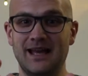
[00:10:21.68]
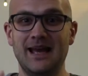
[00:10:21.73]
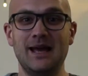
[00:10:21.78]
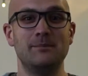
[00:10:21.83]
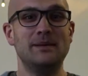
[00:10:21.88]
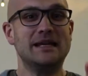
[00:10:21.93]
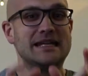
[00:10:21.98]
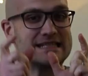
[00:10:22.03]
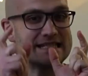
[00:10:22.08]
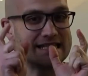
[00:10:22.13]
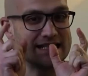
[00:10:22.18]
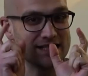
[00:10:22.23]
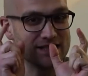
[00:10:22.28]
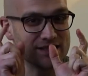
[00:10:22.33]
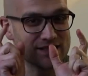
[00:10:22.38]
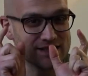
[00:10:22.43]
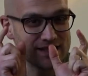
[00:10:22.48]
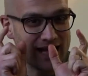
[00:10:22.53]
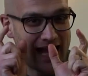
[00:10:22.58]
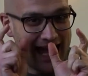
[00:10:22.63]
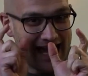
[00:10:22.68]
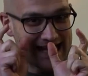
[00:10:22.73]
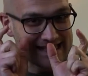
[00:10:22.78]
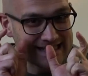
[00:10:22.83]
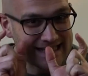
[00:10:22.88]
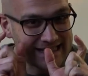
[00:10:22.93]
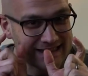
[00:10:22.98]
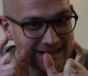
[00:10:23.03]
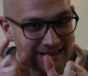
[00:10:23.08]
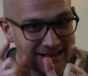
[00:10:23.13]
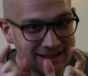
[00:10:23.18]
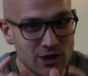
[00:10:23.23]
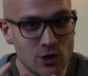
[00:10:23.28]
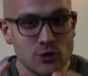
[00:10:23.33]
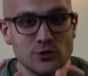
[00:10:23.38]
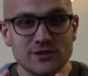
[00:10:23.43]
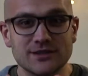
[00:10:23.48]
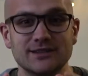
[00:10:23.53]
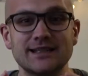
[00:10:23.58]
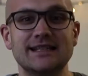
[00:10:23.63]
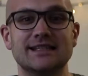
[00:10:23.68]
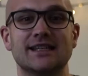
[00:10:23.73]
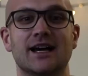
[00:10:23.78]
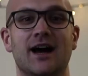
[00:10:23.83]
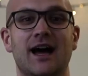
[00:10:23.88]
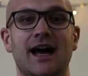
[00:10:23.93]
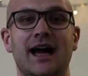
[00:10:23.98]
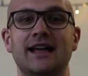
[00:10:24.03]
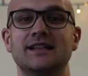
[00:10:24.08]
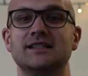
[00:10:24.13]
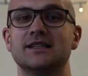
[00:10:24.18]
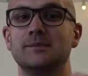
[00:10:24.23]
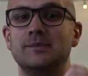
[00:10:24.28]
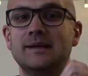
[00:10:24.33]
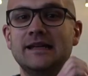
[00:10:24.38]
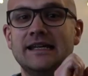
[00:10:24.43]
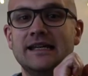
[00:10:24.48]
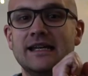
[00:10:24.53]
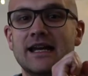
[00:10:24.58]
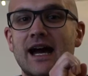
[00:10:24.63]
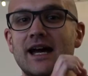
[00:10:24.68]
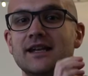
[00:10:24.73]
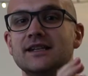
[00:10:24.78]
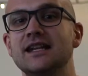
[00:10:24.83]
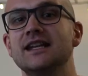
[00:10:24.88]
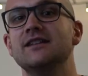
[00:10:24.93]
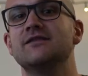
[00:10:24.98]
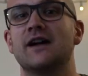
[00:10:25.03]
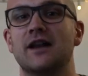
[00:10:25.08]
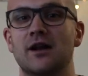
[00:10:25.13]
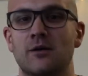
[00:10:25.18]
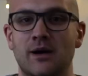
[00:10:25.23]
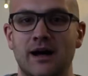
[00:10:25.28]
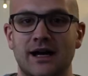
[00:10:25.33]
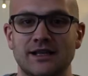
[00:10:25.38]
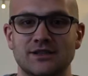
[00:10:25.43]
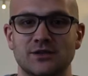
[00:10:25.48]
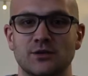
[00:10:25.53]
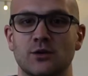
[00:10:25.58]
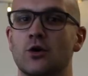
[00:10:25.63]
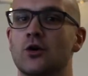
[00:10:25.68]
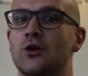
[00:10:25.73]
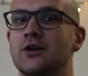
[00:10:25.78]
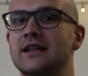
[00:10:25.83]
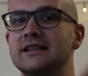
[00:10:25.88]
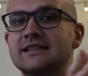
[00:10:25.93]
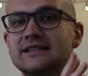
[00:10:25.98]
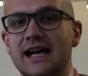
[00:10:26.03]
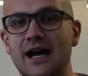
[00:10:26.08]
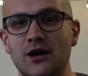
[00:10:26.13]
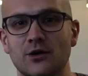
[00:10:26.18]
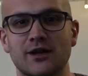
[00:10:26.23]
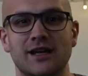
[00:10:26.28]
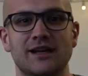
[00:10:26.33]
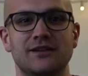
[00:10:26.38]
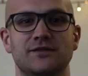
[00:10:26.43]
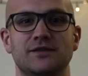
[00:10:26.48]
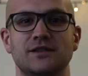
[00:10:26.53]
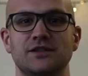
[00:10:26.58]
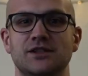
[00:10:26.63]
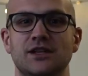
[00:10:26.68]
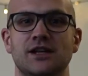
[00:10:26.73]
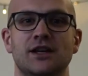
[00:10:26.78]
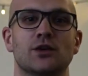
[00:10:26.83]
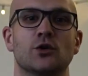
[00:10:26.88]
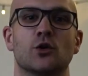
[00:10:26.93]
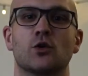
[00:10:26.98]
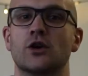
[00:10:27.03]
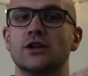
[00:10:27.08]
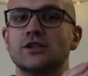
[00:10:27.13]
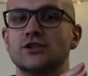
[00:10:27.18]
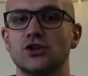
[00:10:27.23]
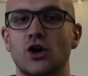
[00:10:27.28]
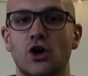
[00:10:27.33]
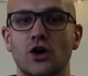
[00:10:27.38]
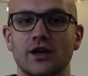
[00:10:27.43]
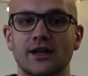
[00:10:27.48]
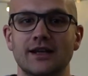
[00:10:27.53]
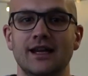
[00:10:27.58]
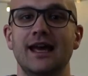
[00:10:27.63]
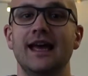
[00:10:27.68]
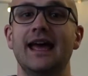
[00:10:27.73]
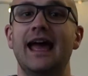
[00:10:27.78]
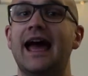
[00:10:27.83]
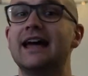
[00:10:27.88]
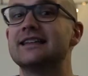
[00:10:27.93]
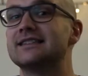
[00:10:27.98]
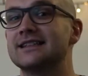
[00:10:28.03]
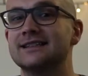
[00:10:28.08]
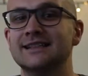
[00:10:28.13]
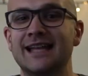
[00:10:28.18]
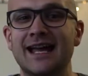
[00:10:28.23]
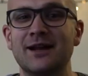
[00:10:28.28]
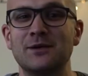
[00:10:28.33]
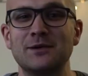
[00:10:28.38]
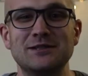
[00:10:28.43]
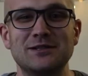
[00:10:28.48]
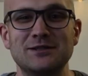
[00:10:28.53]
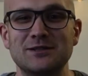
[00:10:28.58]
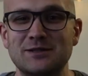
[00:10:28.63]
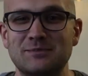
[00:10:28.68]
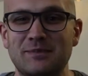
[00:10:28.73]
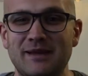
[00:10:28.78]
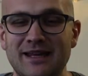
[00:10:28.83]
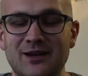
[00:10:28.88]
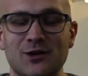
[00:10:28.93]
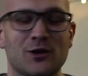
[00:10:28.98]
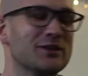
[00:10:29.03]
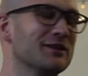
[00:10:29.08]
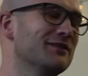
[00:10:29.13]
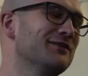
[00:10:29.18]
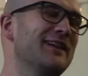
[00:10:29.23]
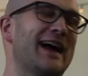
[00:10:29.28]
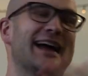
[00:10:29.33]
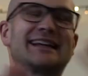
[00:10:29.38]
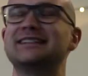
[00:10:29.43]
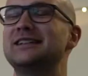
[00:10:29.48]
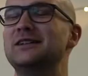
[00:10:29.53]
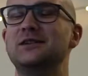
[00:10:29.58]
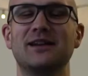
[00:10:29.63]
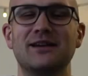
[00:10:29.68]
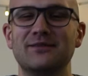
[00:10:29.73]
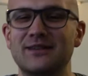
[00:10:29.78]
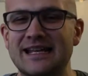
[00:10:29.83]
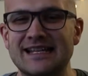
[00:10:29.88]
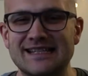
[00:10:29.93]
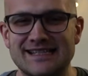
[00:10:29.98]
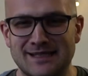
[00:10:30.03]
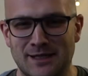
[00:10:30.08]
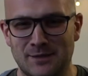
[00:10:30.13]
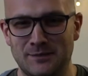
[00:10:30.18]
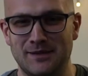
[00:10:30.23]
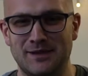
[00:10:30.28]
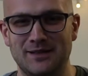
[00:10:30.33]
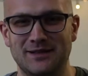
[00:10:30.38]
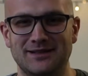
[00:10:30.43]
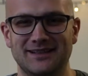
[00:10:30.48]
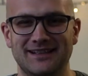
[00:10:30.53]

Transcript: Because it is as closely tied to being a Ni Vanuatu or an Italki Fijian or a Tongan as the language you speak or the fact that you never get sunburned.